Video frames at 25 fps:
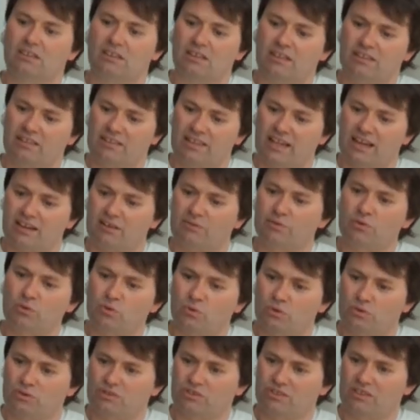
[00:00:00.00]
And that, of
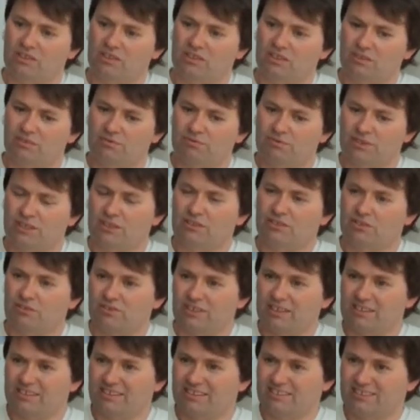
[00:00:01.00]
course, feeds
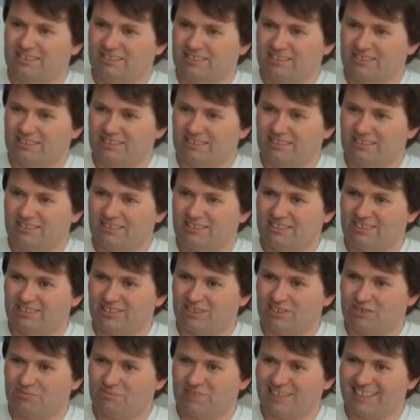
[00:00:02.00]
directly into
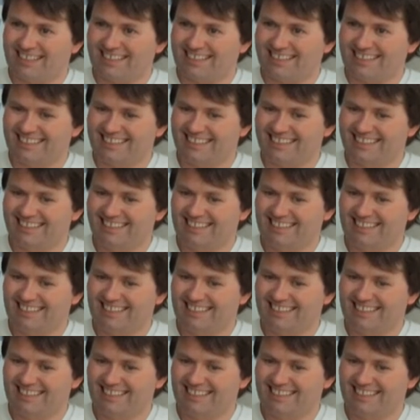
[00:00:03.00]
decision making.